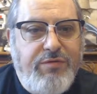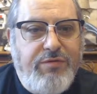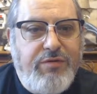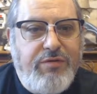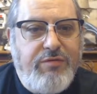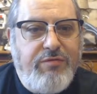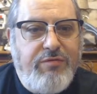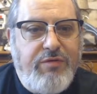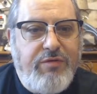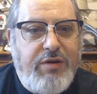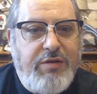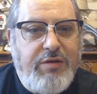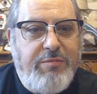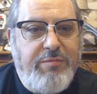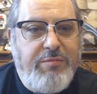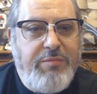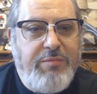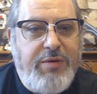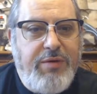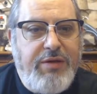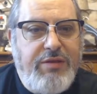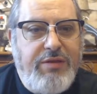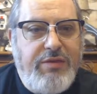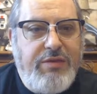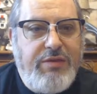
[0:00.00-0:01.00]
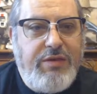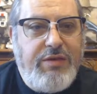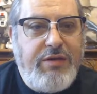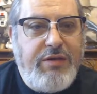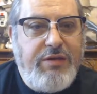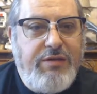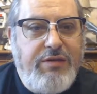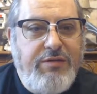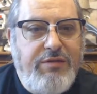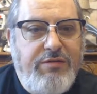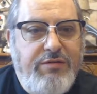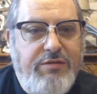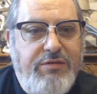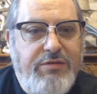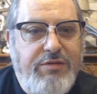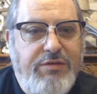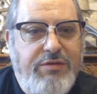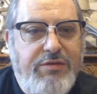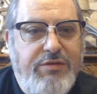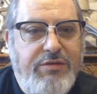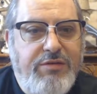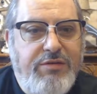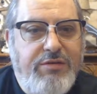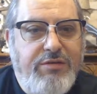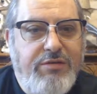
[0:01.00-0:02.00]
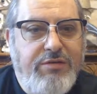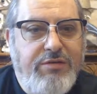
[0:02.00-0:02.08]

to wreck big things?